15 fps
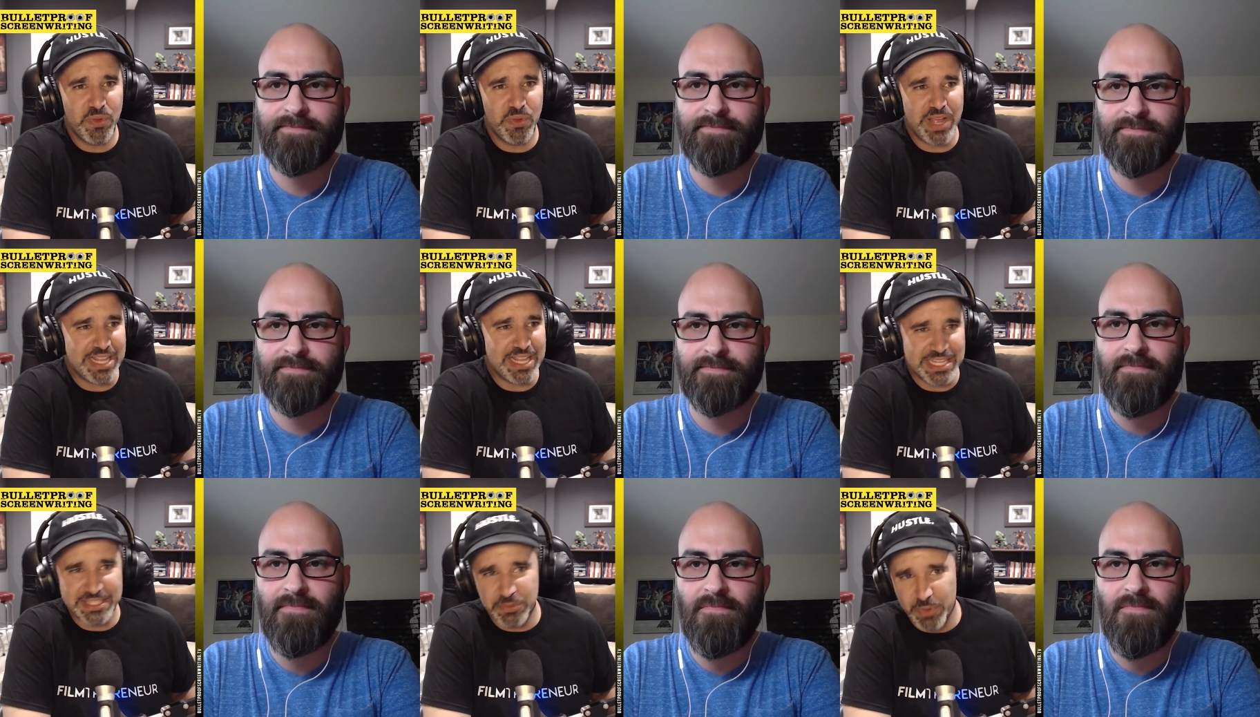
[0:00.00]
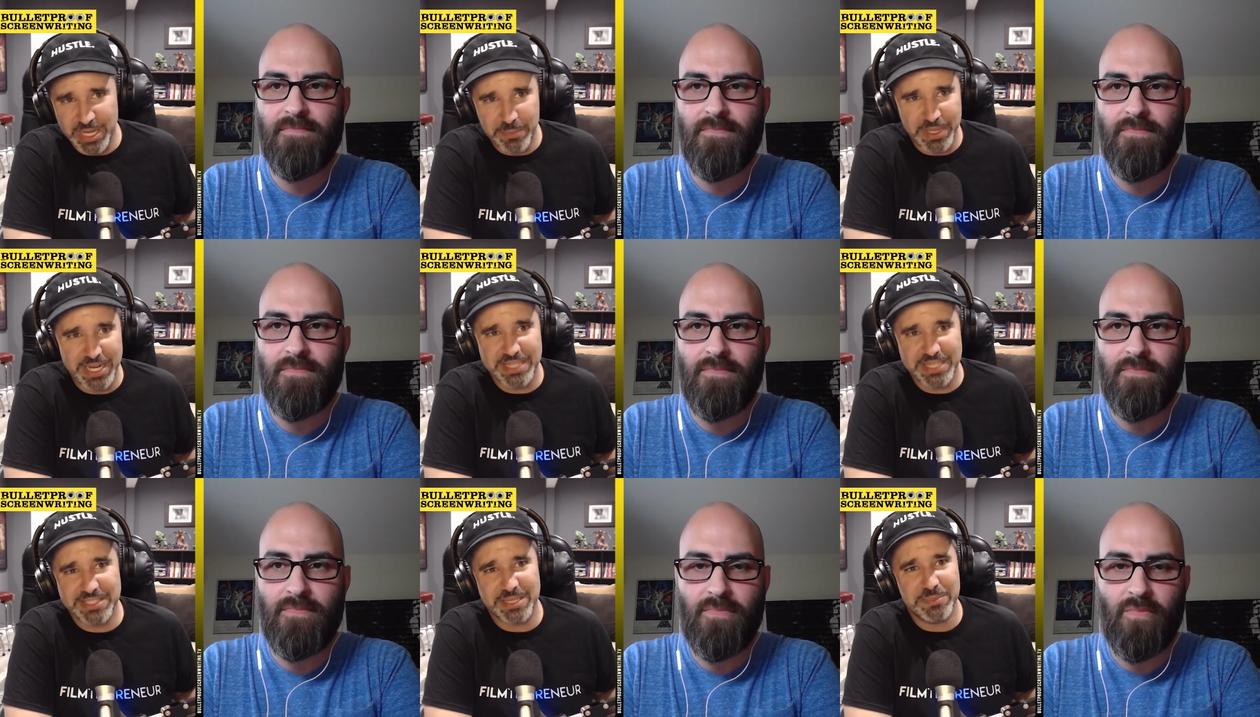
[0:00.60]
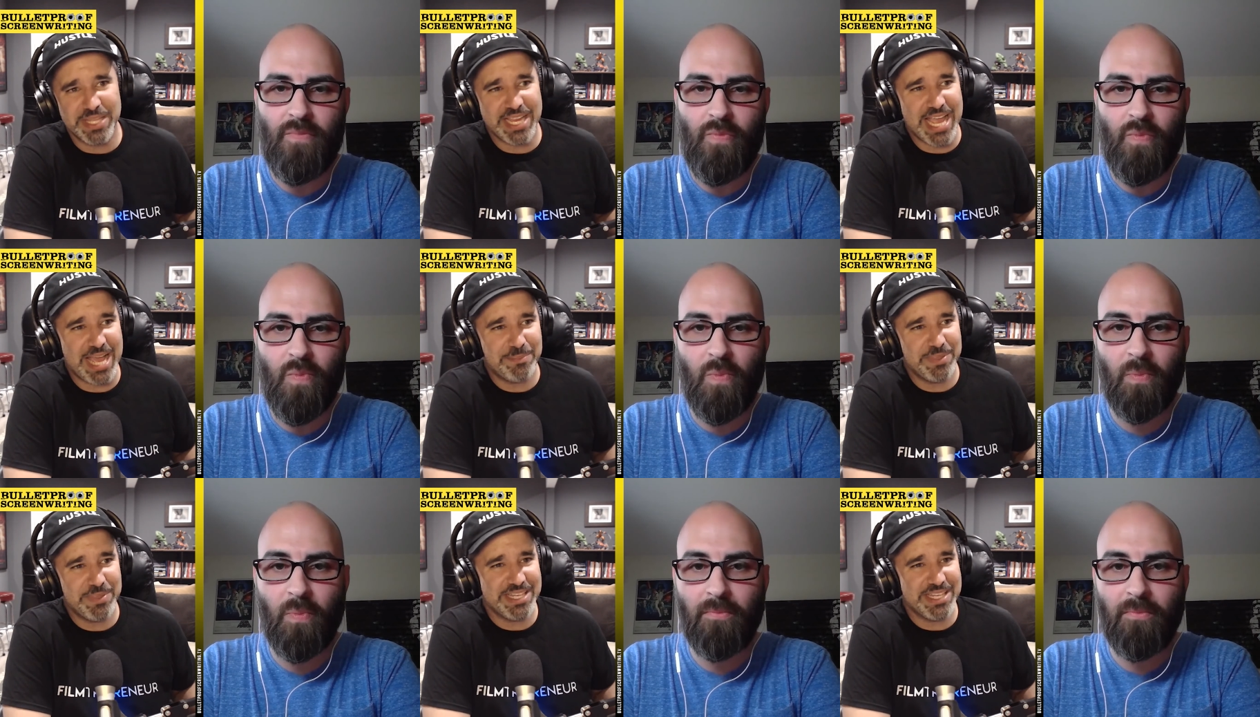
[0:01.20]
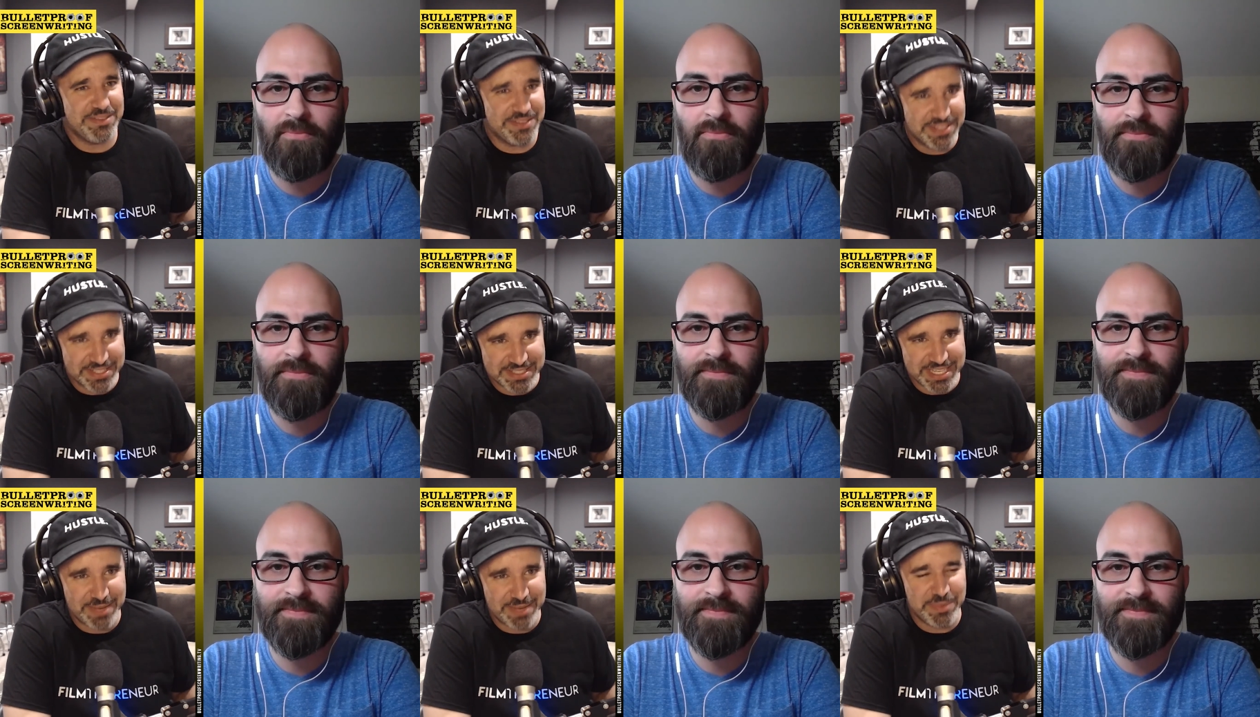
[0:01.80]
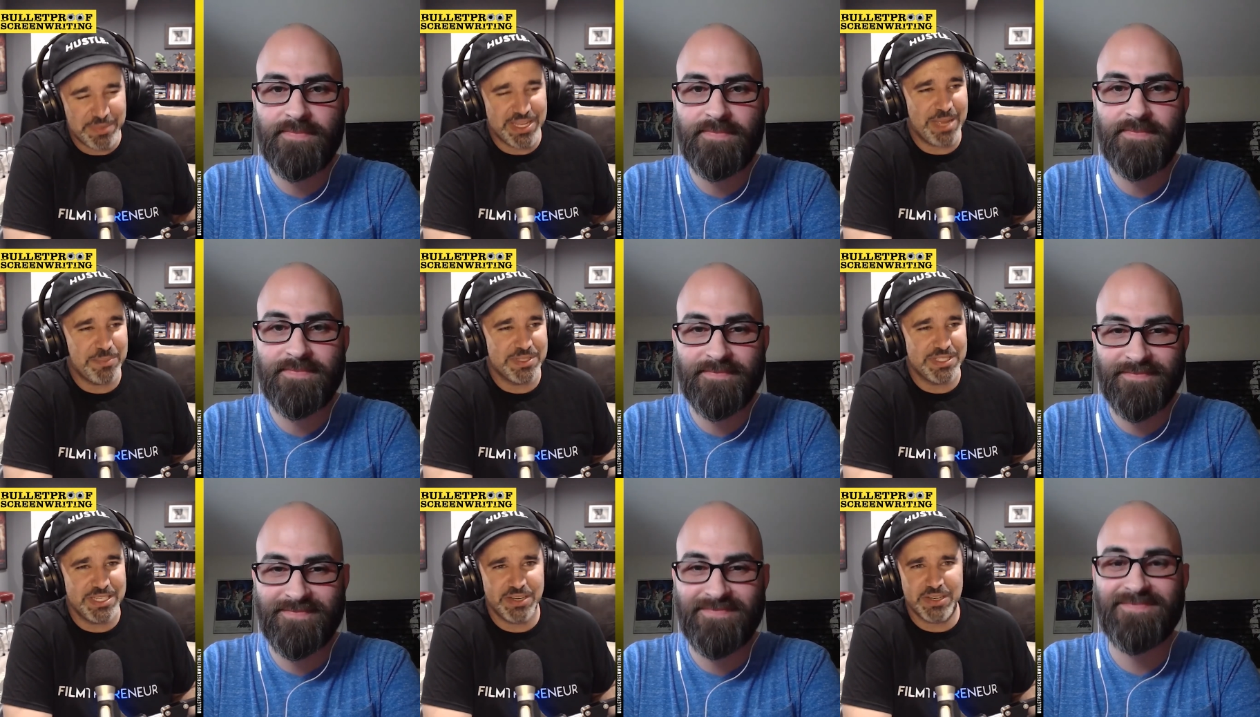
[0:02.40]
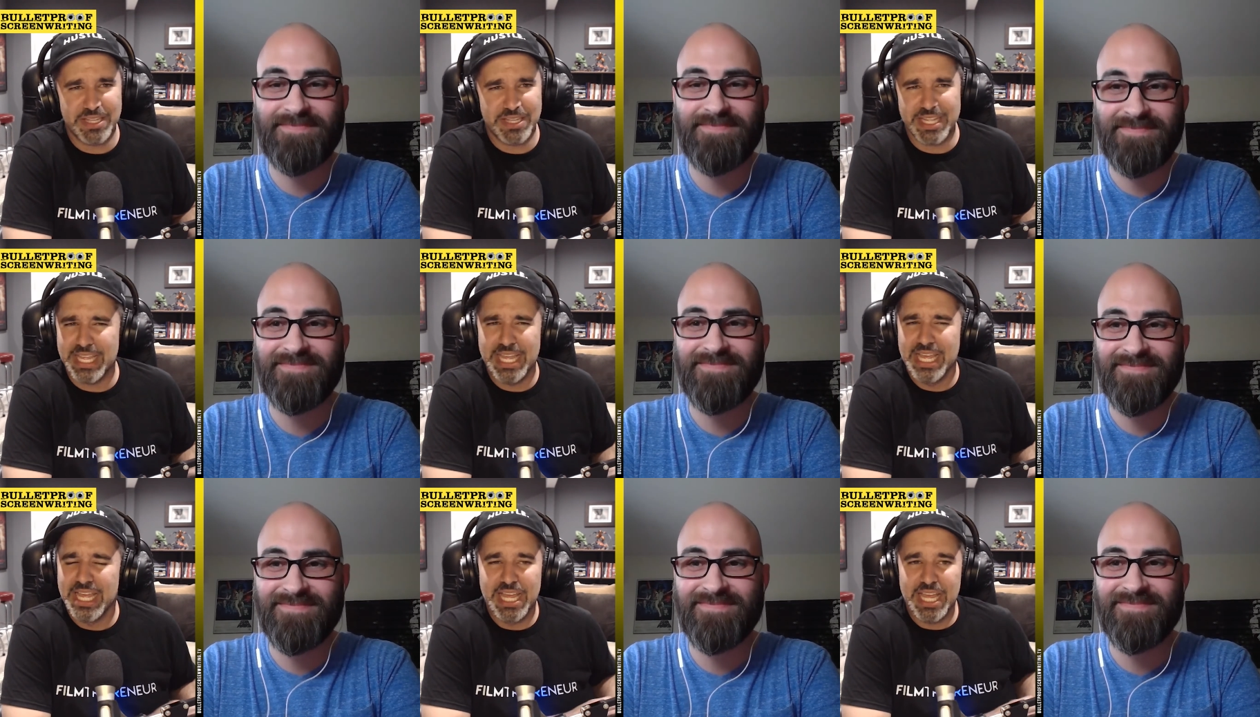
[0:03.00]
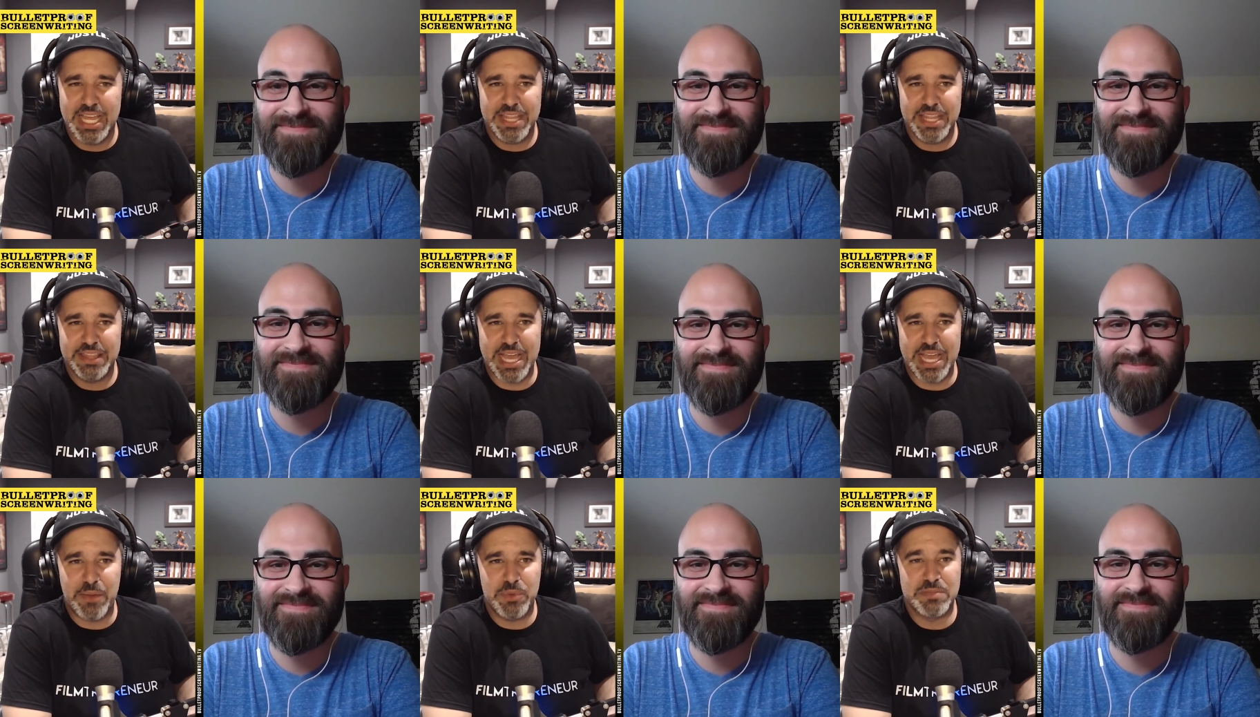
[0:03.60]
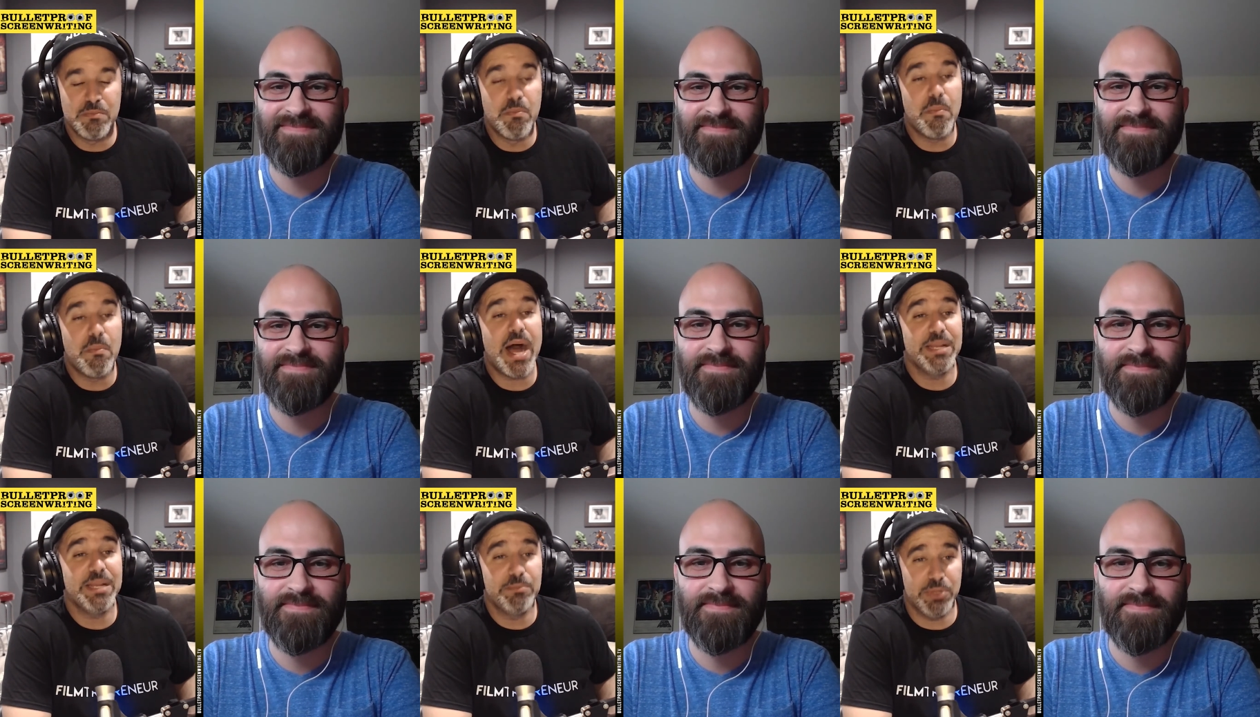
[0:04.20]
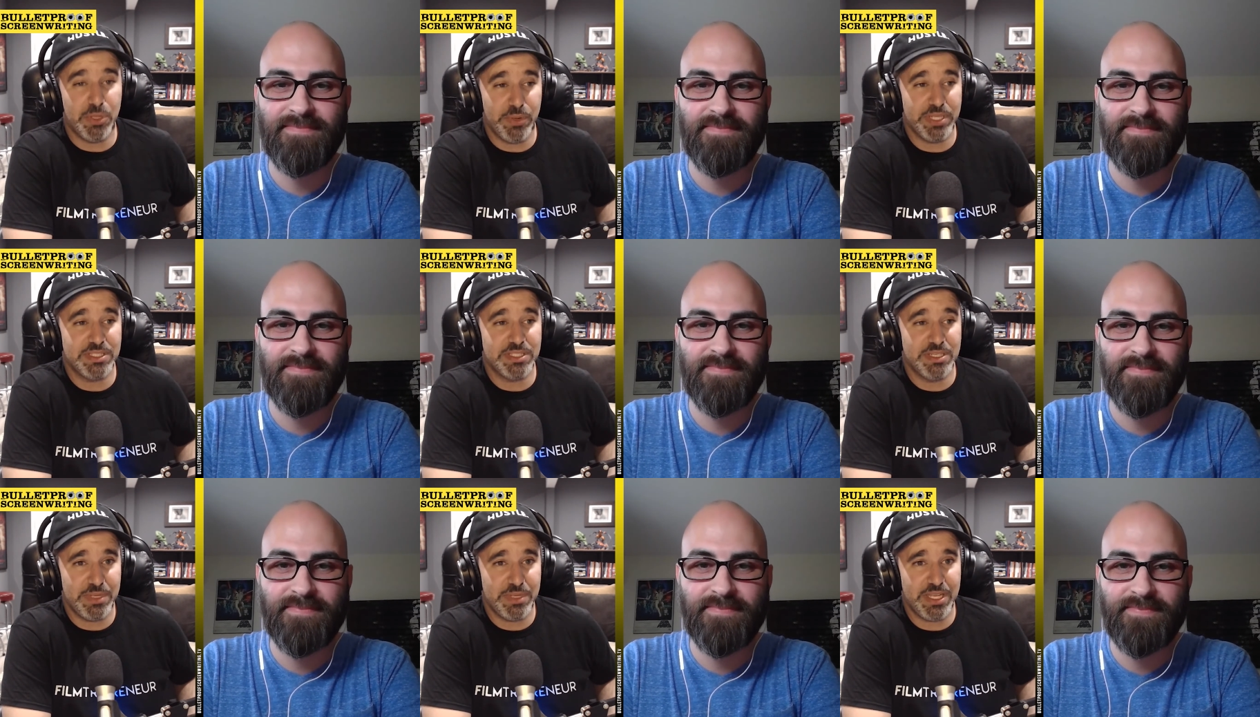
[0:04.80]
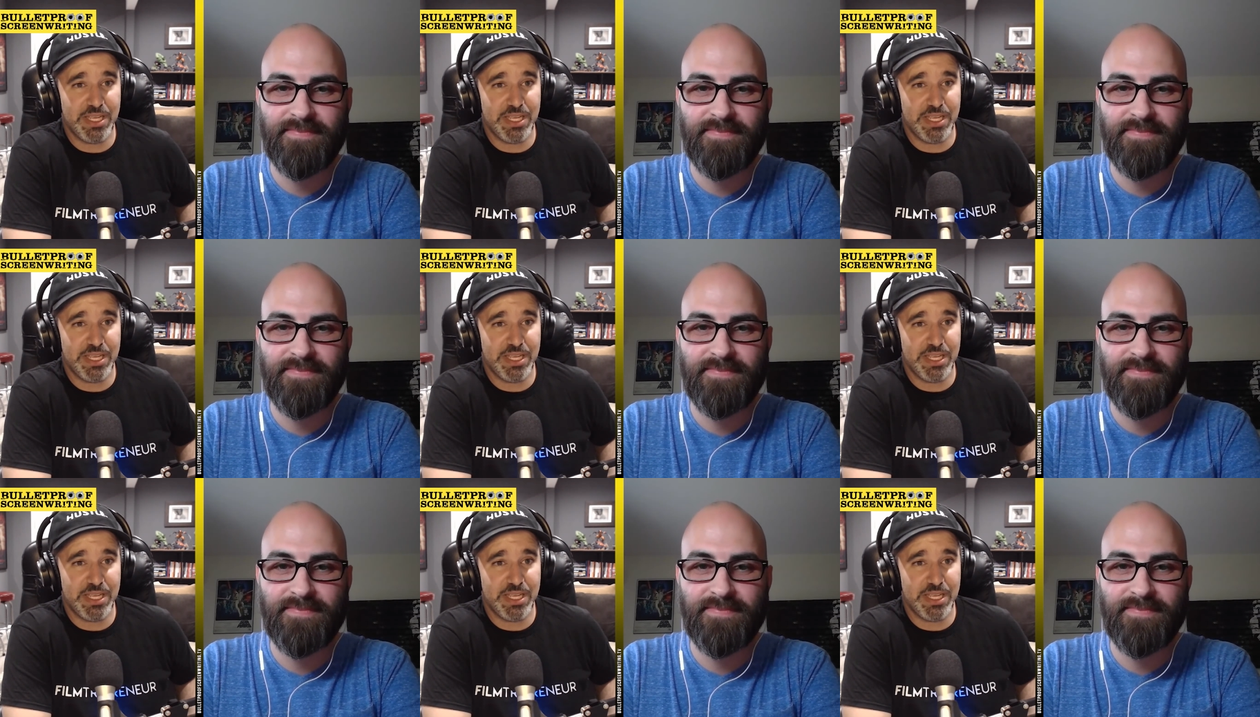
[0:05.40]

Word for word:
Speaker 1: At 20 minutes, something happens. At this time, it happens here. Like, that was mind-blowing to me.